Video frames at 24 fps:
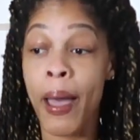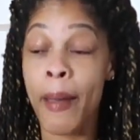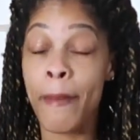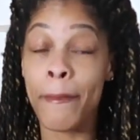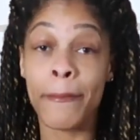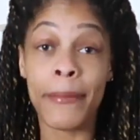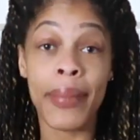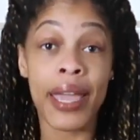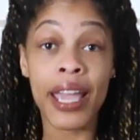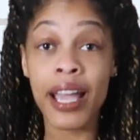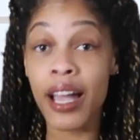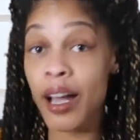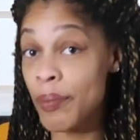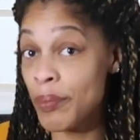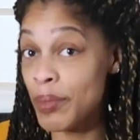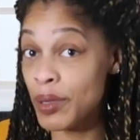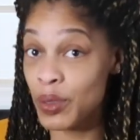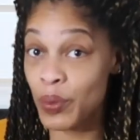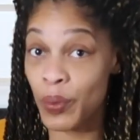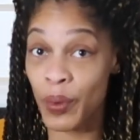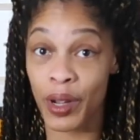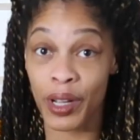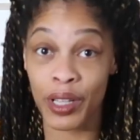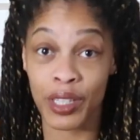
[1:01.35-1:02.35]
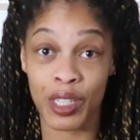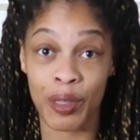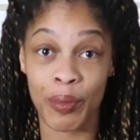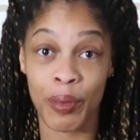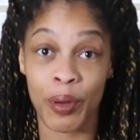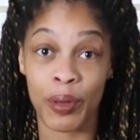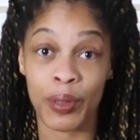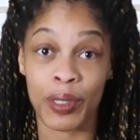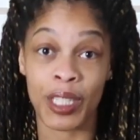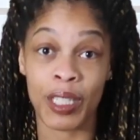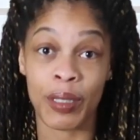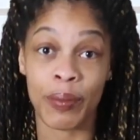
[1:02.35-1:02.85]
makeup is where it's
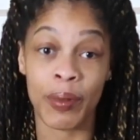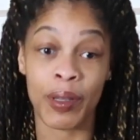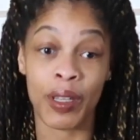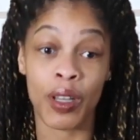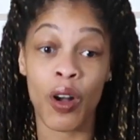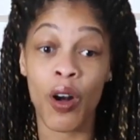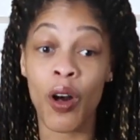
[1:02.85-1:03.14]
supposed to be.